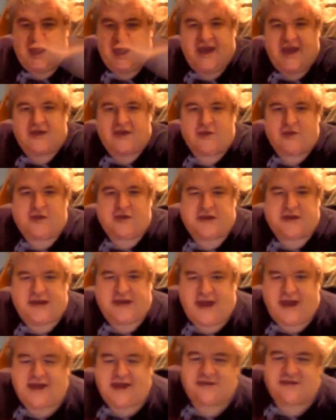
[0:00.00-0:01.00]
And it looked
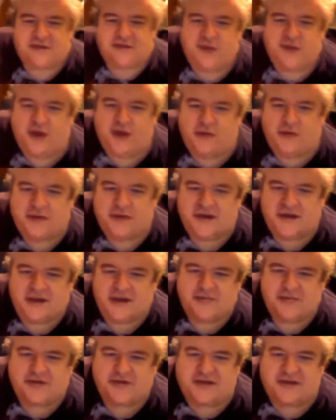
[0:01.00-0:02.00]
nasty when I opened it
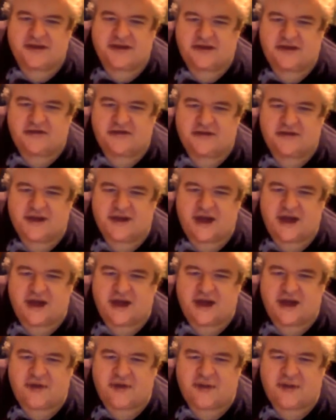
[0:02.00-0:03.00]
up. I was like, oh,
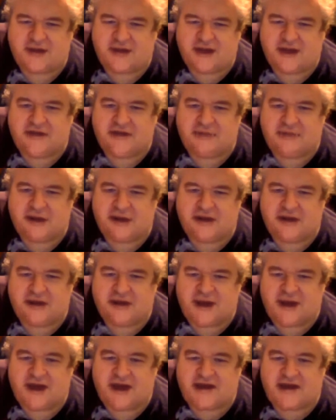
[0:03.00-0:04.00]
God, I hope it tastes better
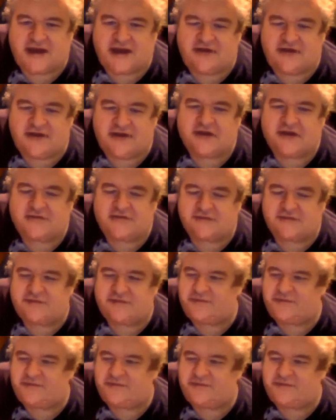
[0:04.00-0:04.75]
than that. I should have.